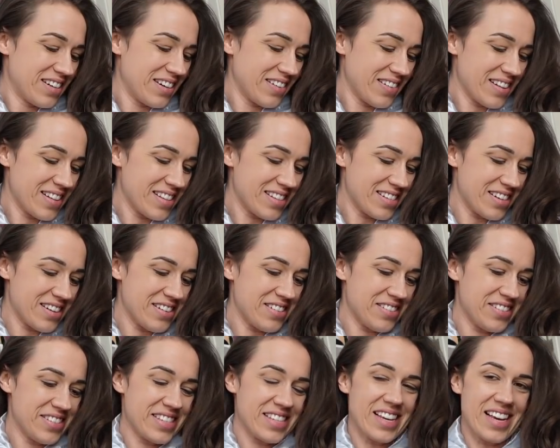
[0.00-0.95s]
during one of the
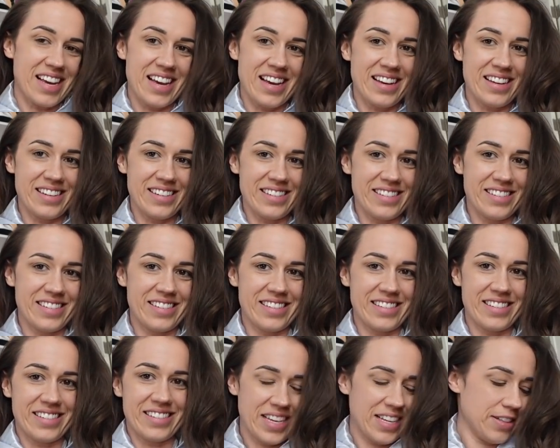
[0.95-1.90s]
shows and
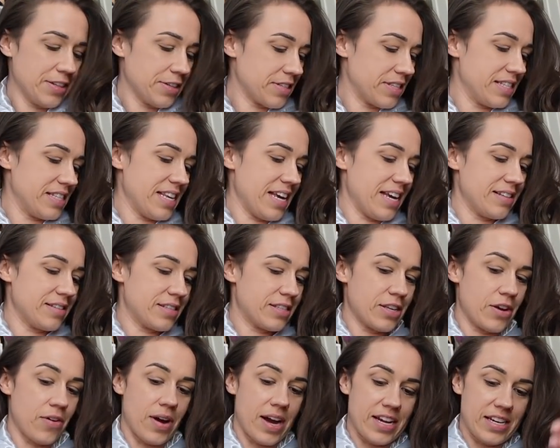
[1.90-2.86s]
it looks insane.
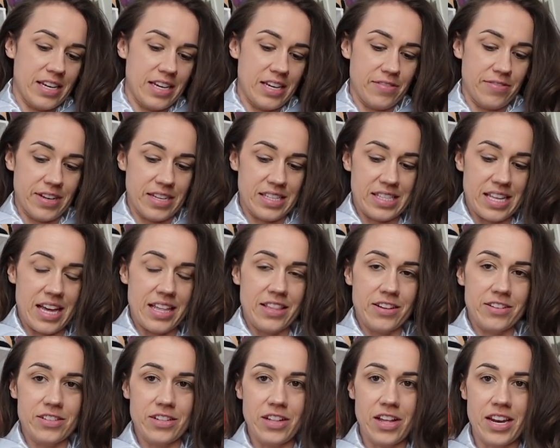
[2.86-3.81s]
So I need to fix that.
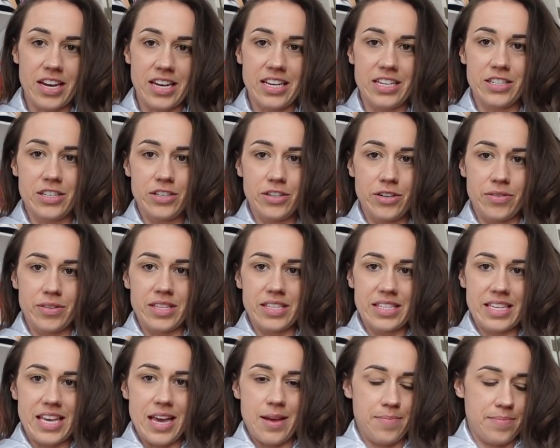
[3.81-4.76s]
There's a lot I need to do with this
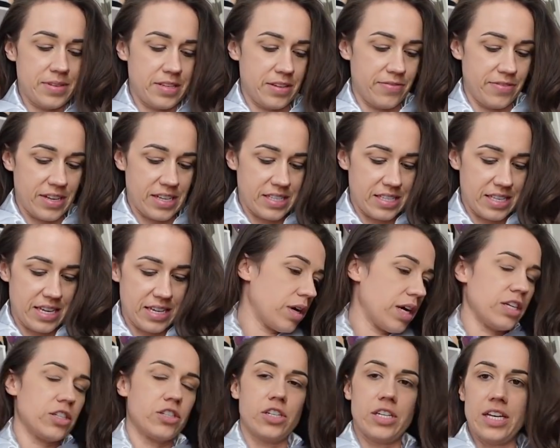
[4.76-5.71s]
cape to fix it.
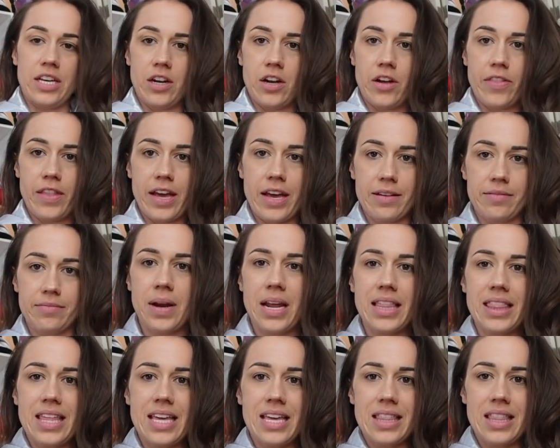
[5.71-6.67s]
I should get on that. But I
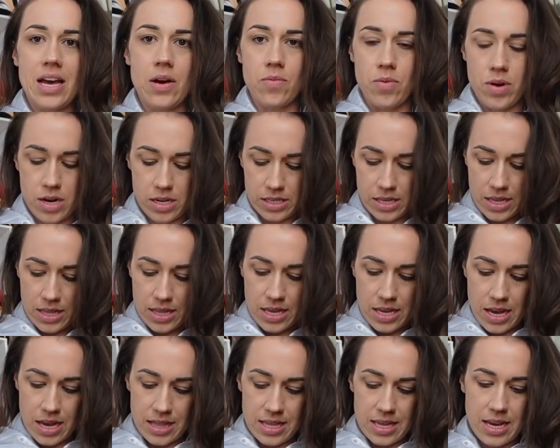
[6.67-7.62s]
think that works. I
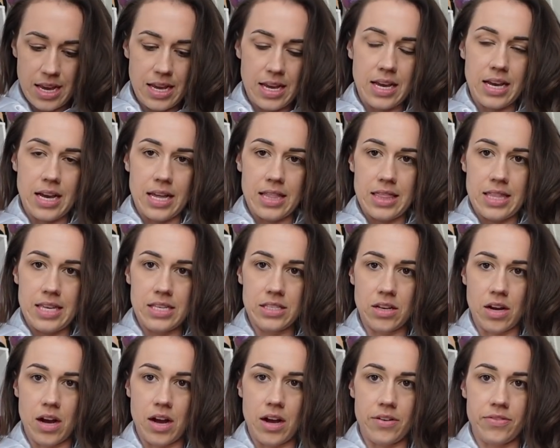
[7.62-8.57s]
think I think I can cut these
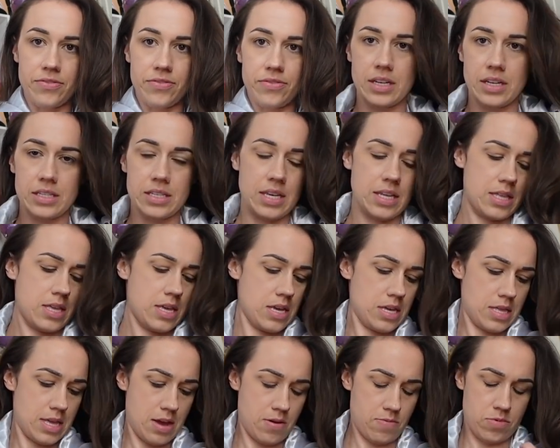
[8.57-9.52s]
off because I
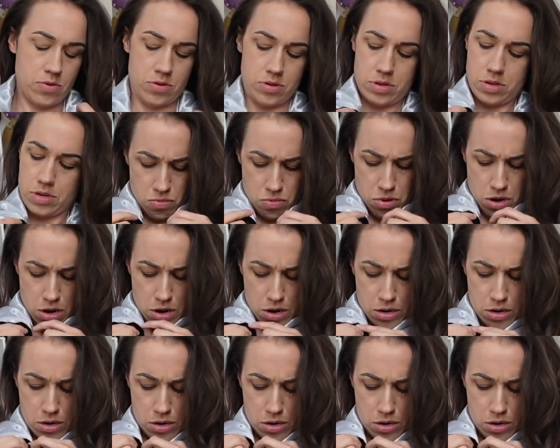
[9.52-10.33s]
think that will work.